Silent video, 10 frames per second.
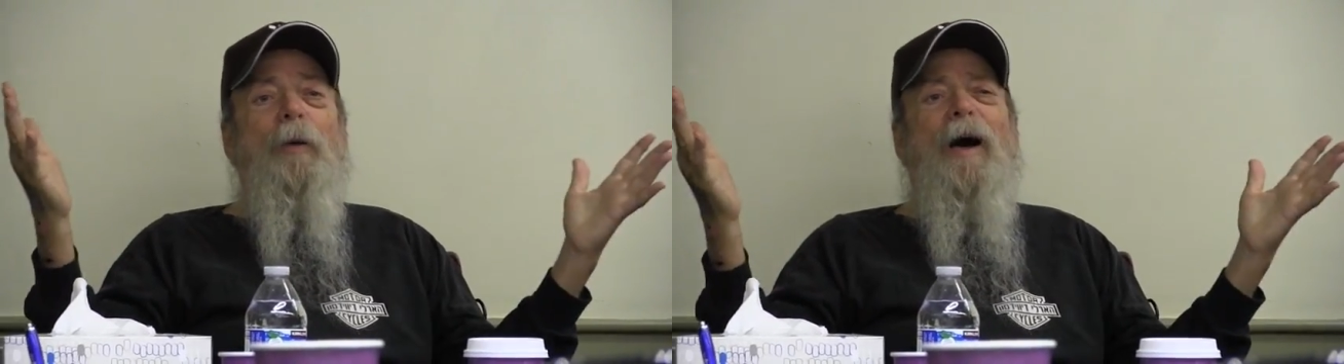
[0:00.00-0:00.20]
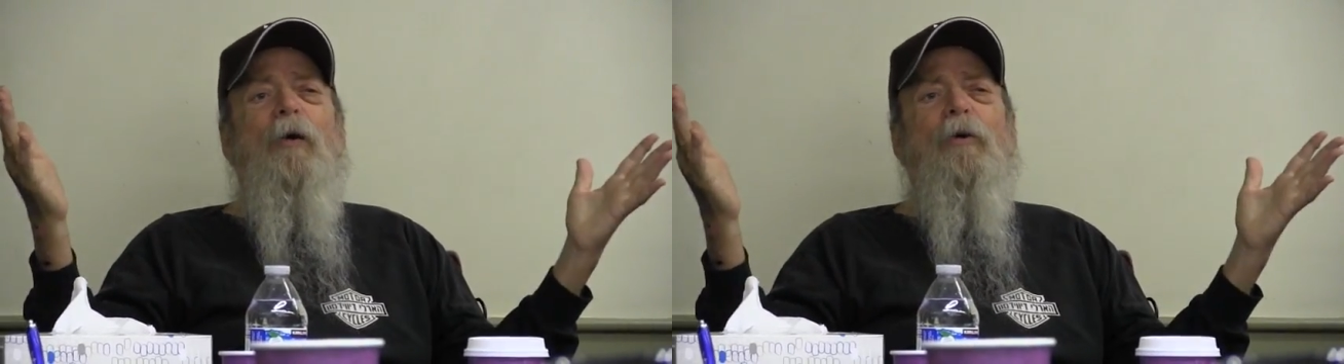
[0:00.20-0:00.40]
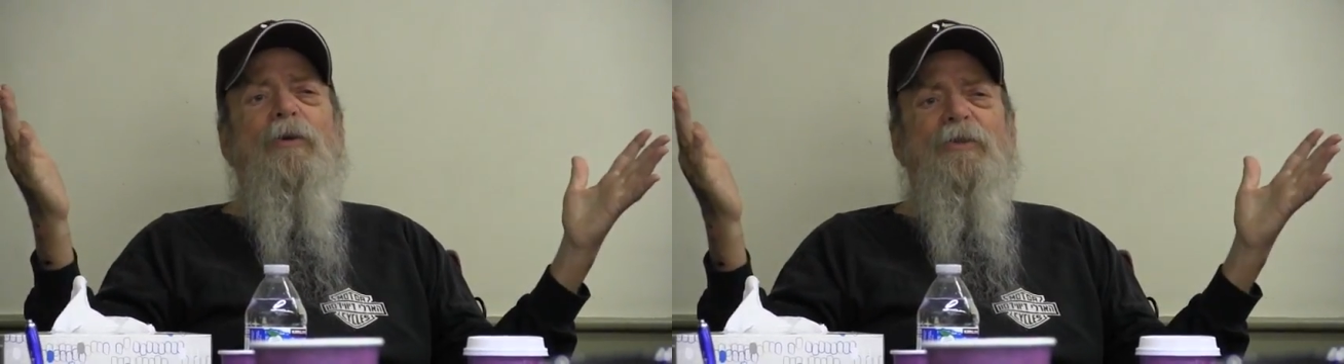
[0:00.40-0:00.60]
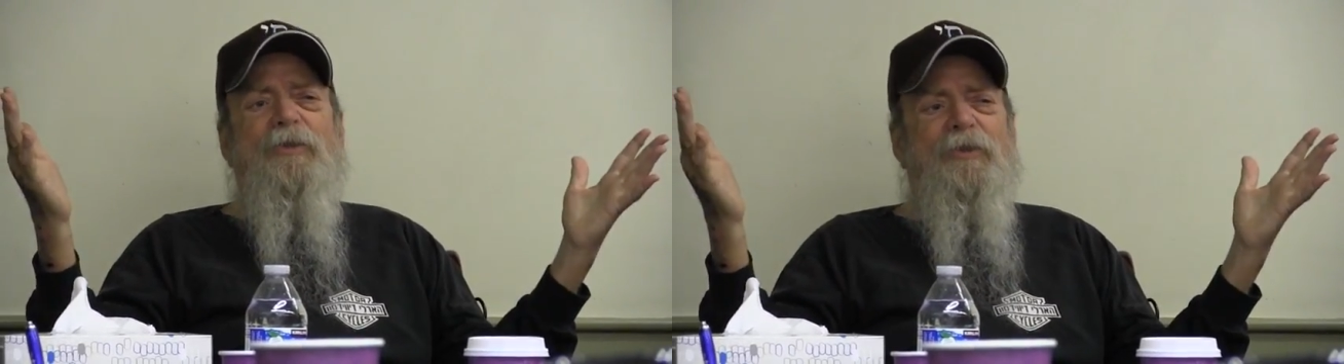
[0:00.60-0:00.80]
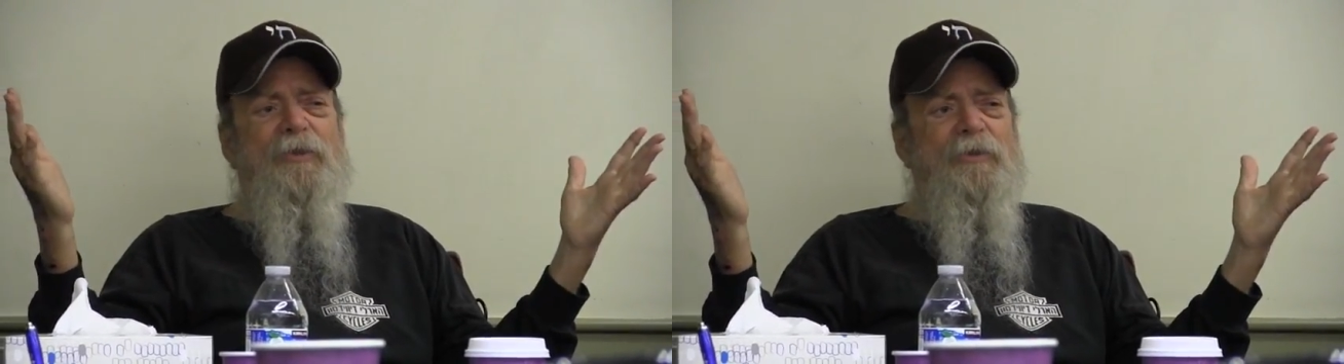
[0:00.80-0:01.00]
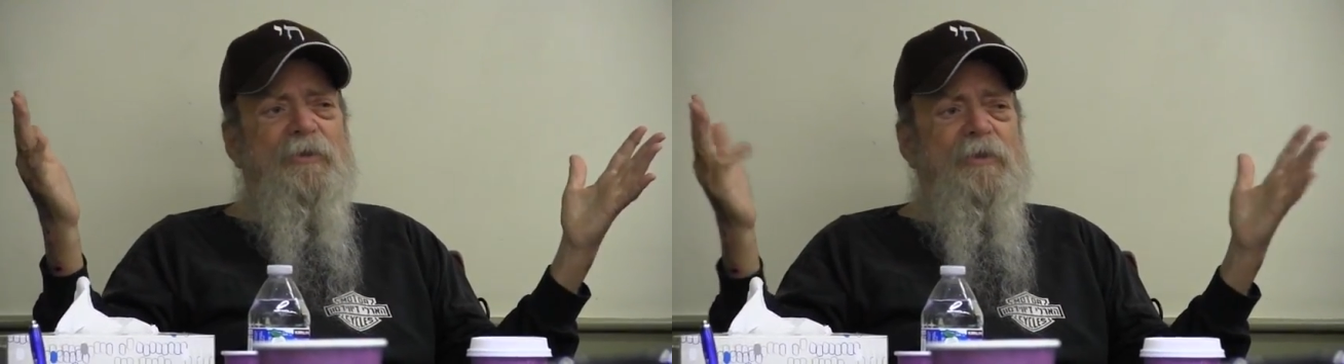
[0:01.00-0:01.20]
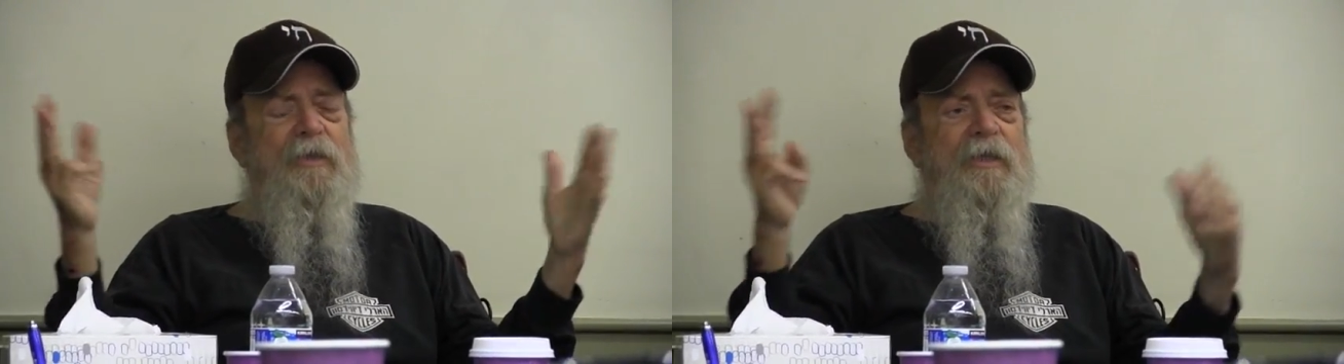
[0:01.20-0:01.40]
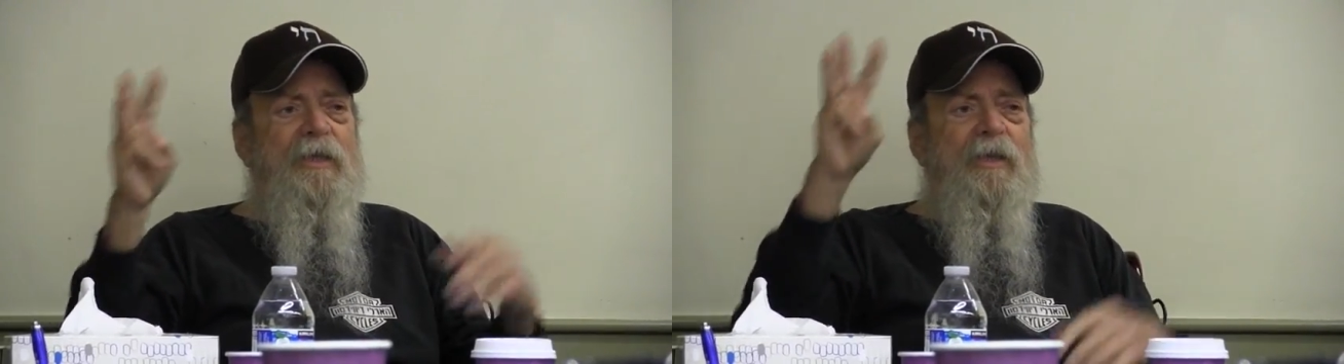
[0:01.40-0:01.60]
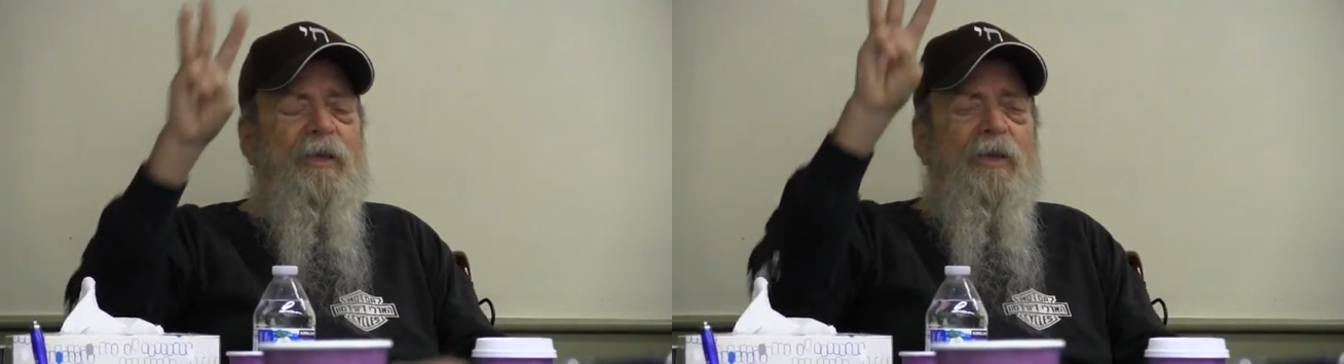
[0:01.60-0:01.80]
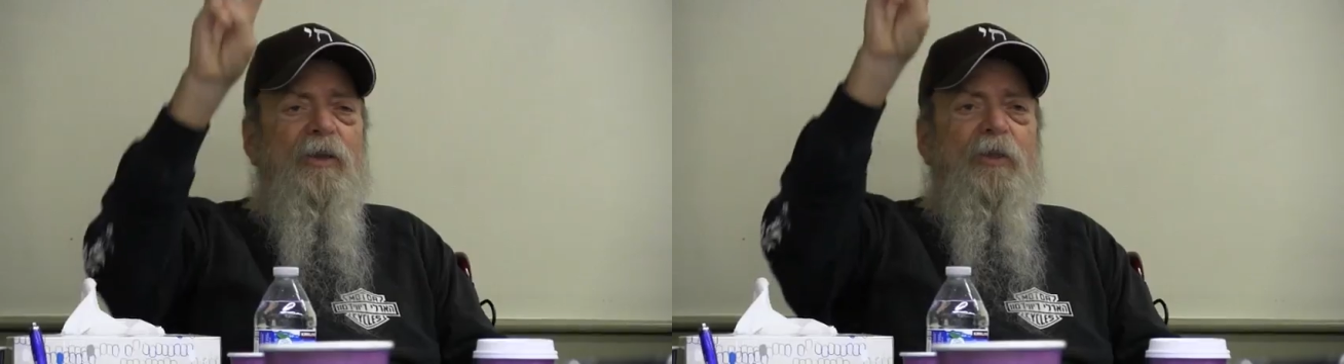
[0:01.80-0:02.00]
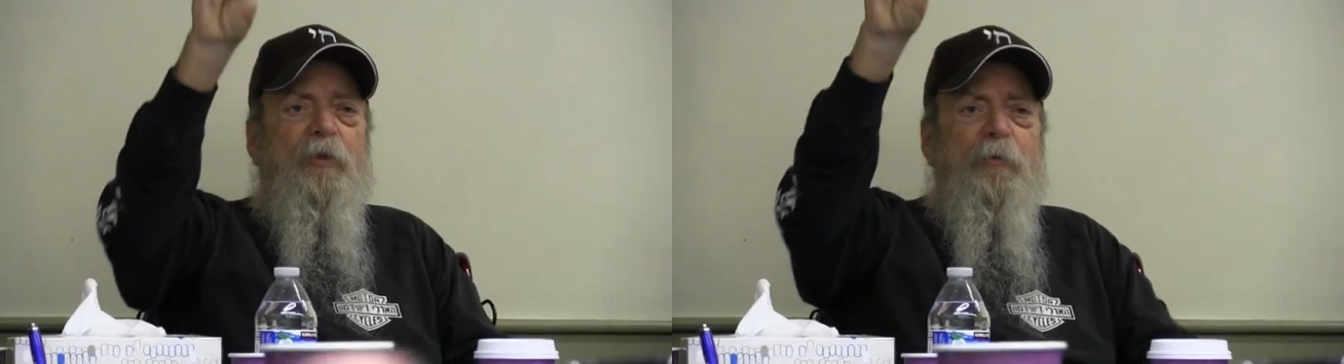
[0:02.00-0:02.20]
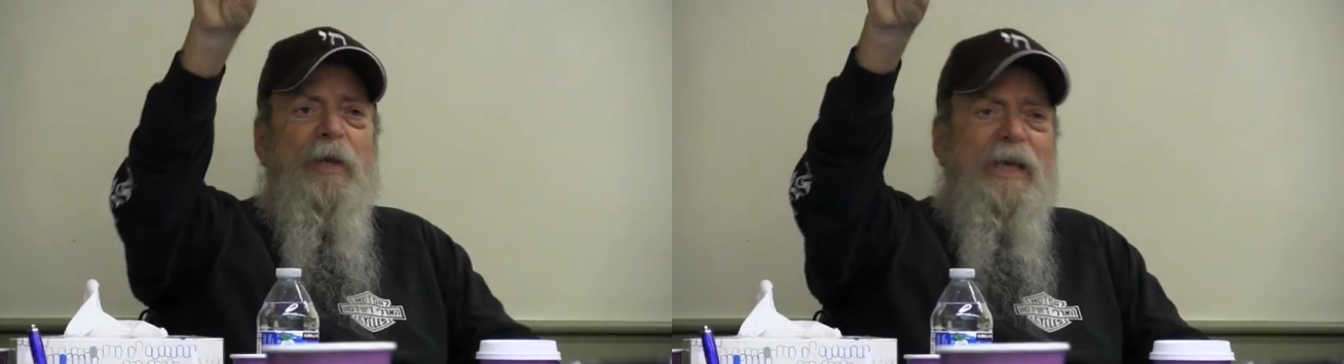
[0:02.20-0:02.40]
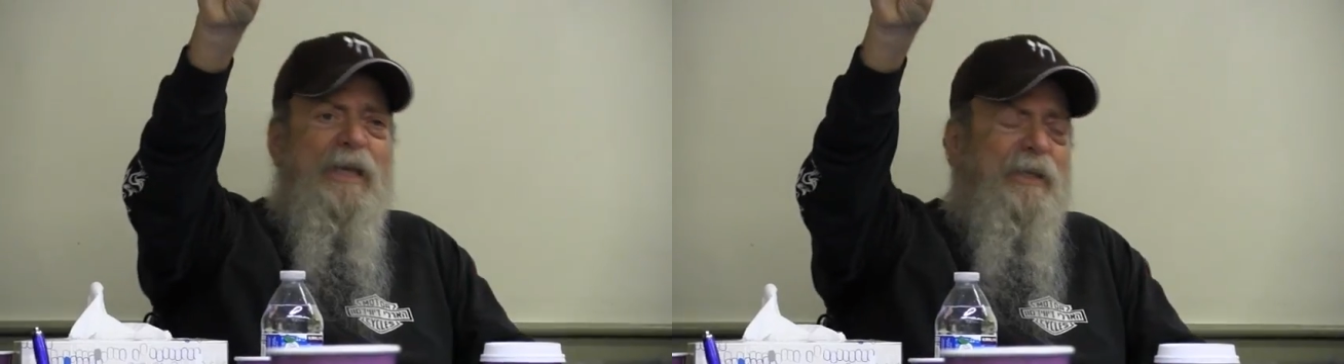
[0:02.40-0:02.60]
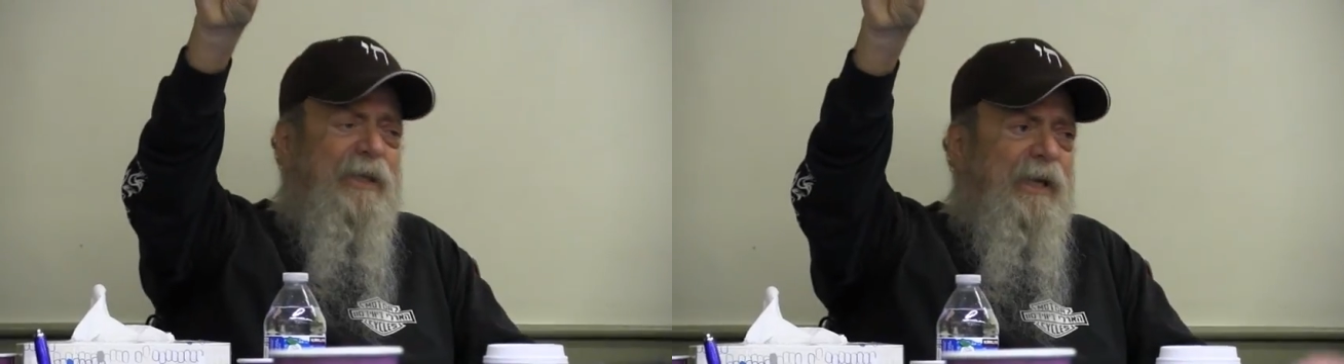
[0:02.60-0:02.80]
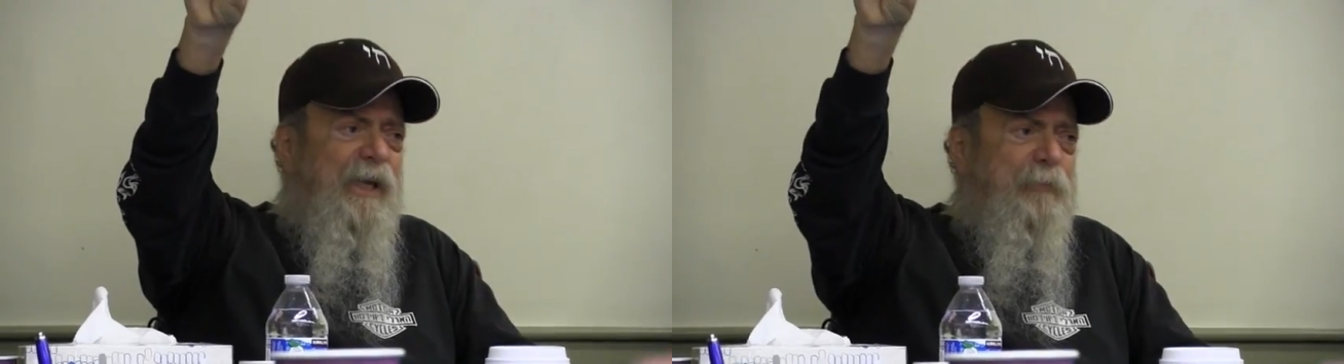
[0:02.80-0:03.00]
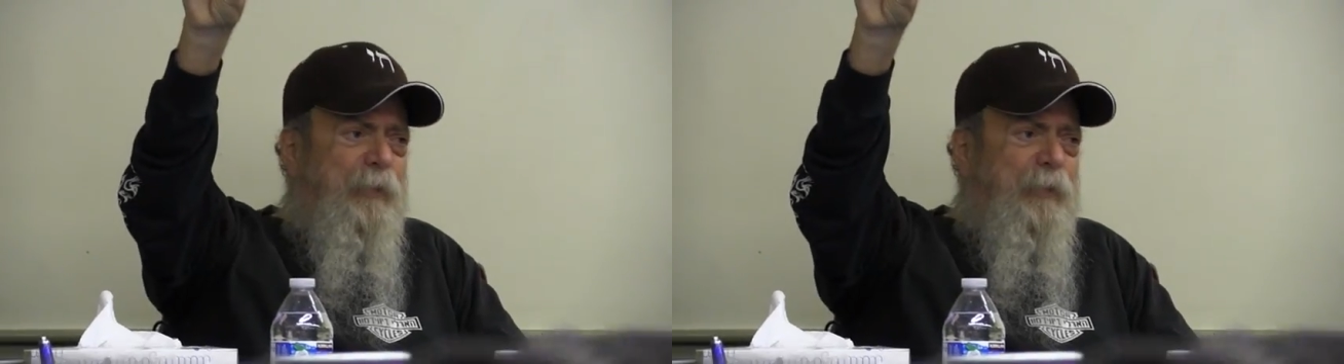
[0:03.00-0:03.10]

powers three of the intellect